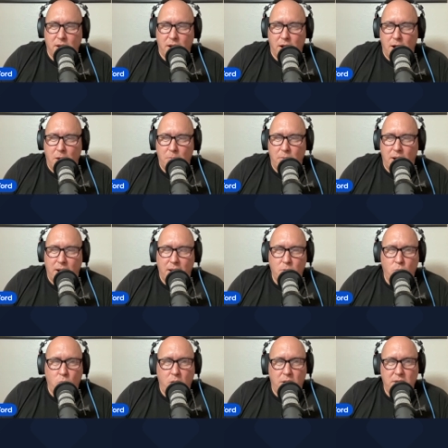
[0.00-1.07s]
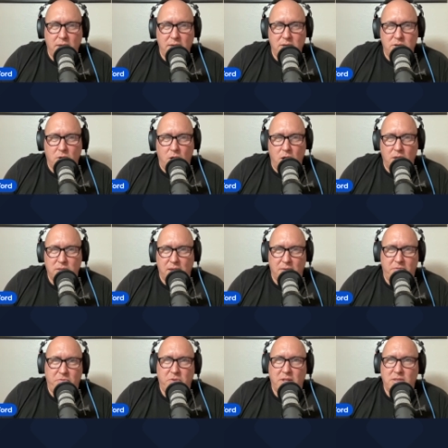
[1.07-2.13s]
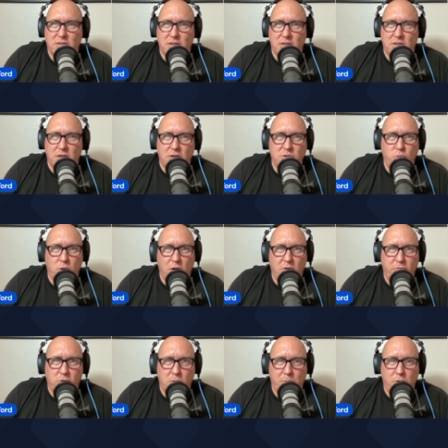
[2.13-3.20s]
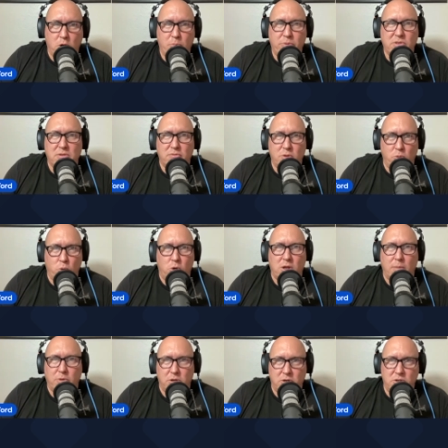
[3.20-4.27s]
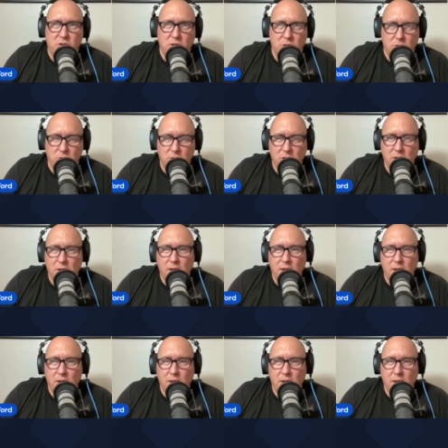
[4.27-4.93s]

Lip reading: I want a dog that fits and does well for the purpose of the work I'm going to do.